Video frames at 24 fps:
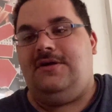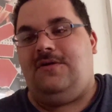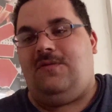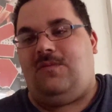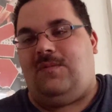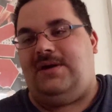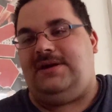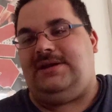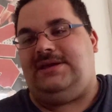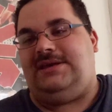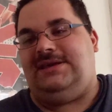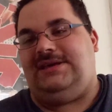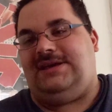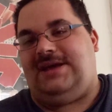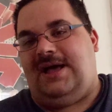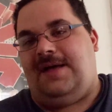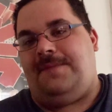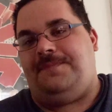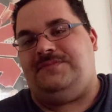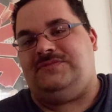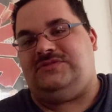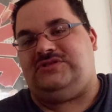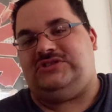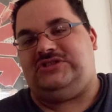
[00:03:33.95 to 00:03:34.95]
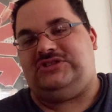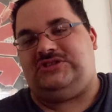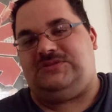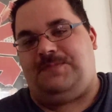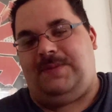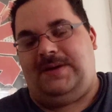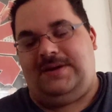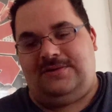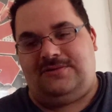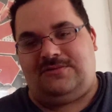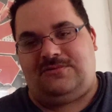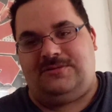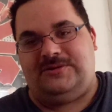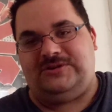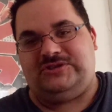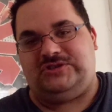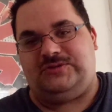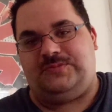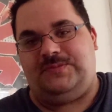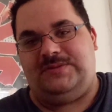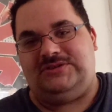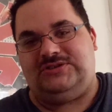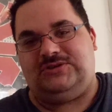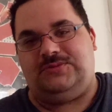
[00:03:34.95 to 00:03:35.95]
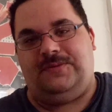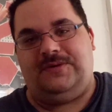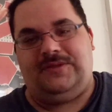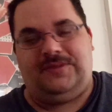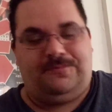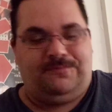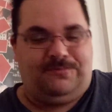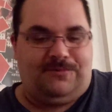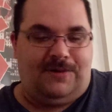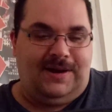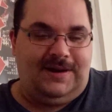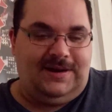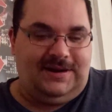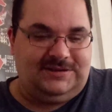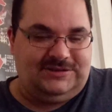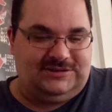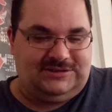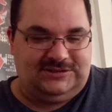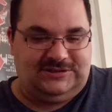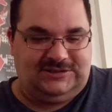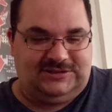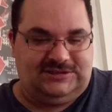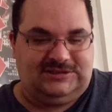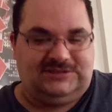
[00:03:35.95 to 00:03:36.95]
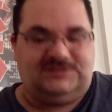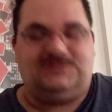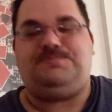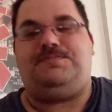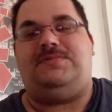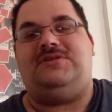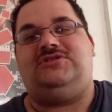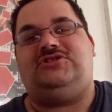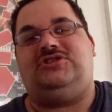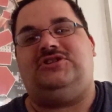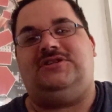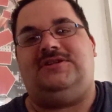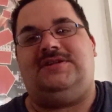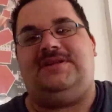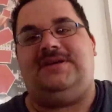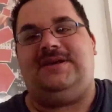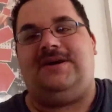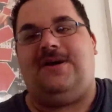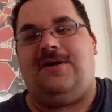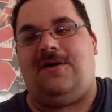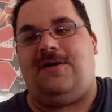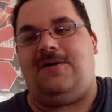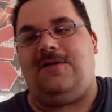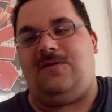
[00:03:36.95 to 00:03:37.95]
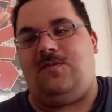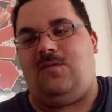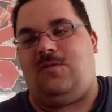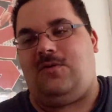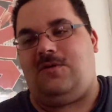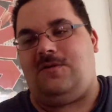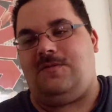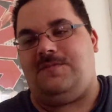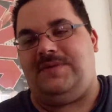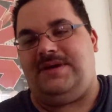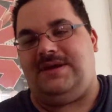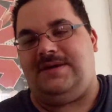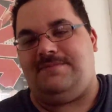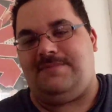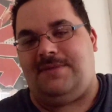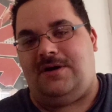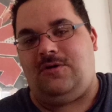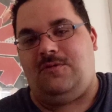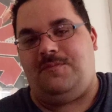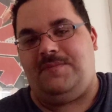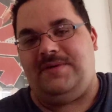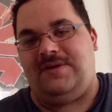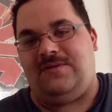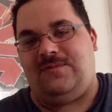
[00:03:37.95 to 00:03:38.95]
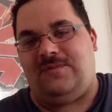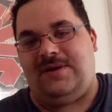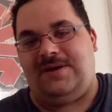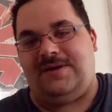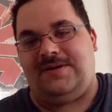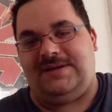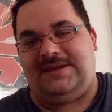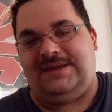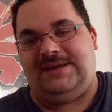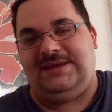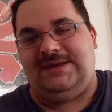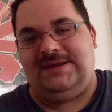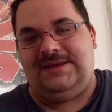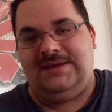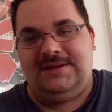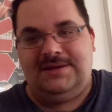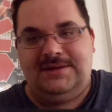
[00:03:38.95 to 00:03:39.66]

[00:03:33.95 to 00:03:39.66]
When he comes to spend Christmas with Fred, it's a suspiciously heartwarming moment where he